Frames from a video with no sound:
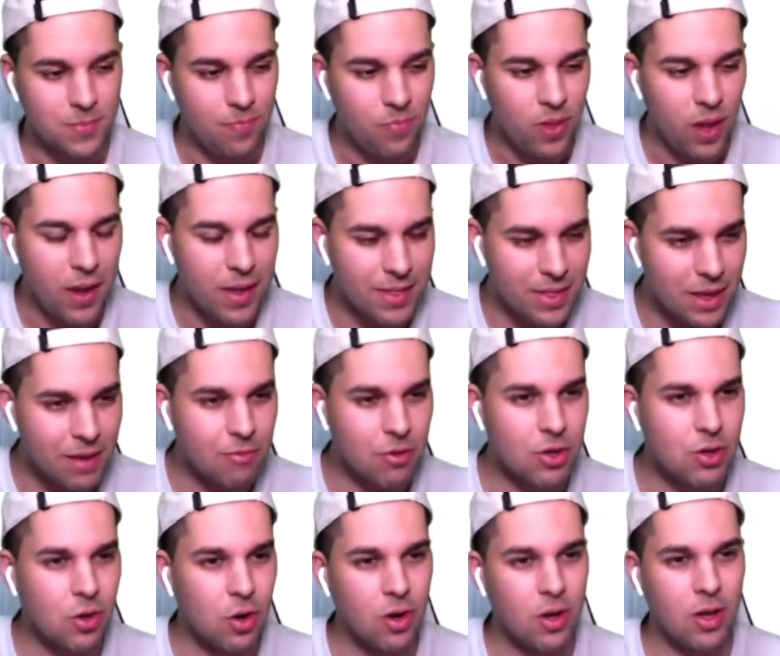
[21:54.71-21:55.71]
And they were
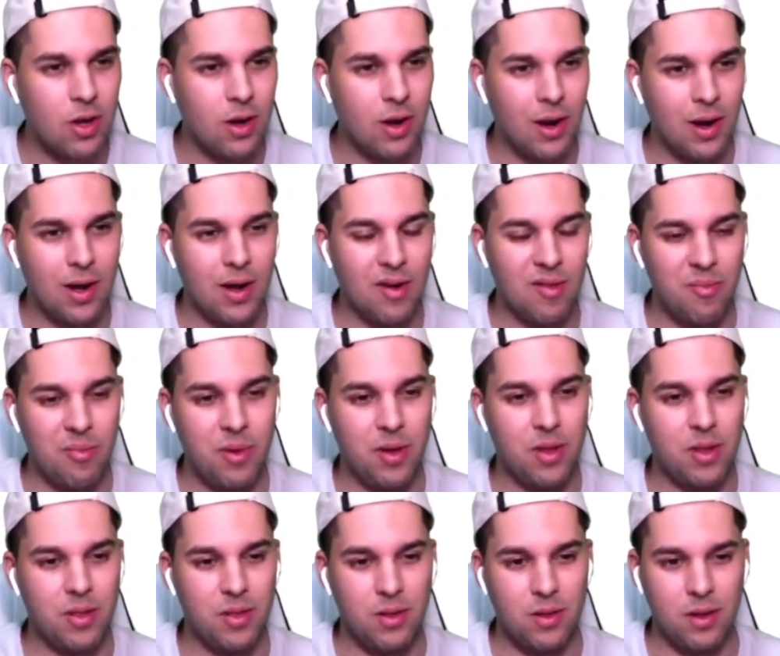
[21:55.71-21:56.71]
talking a lot
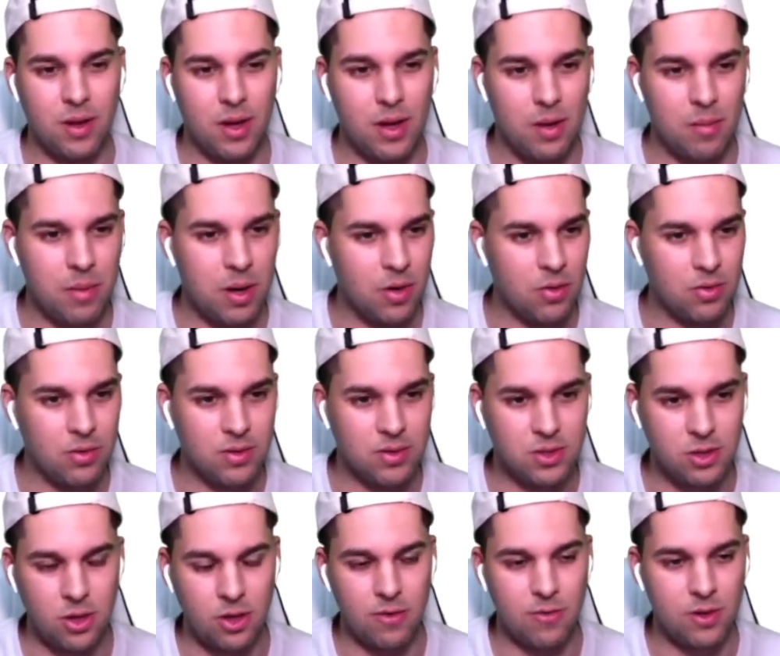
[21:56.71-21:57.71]
about
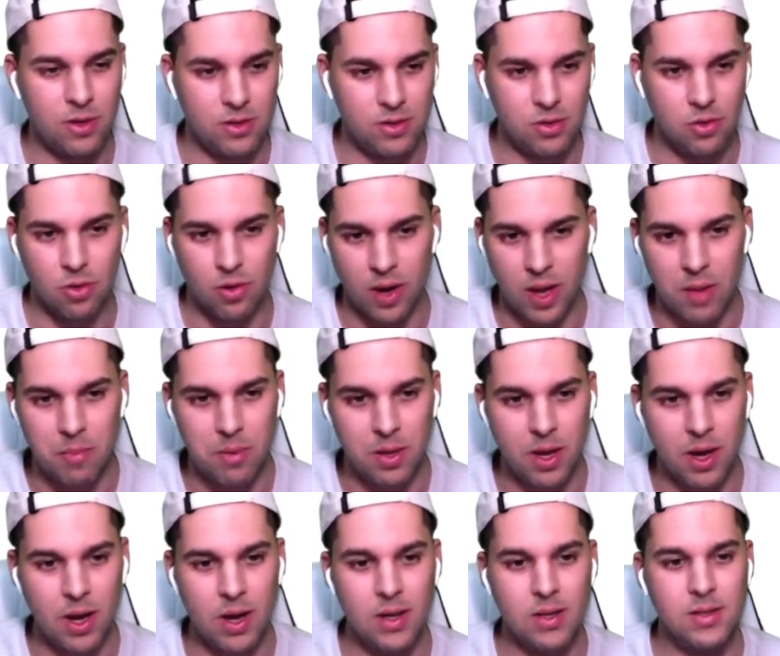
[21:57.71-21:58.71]
servers or
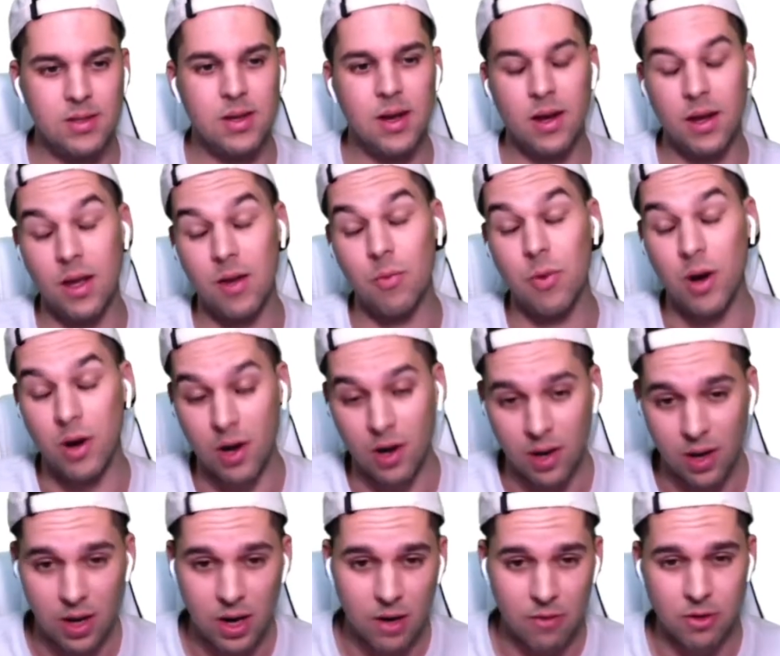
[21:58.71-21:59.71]
APIs. Again, we are going to
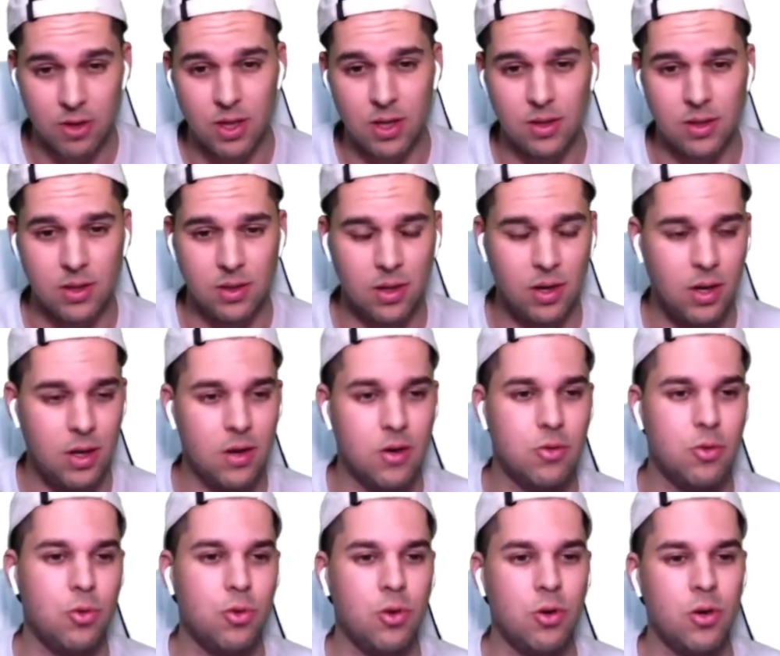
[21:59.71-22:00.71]
cover that in the later
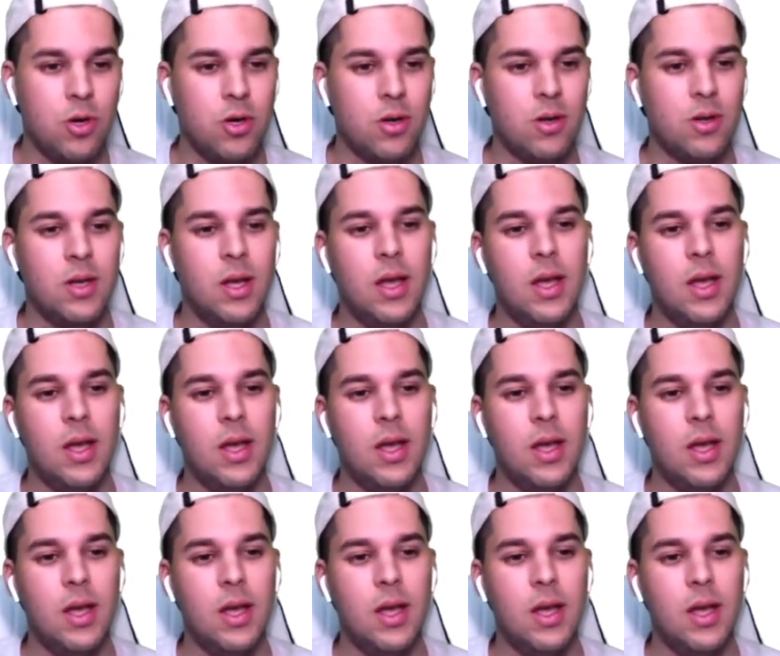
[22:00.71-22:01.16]
tutorial.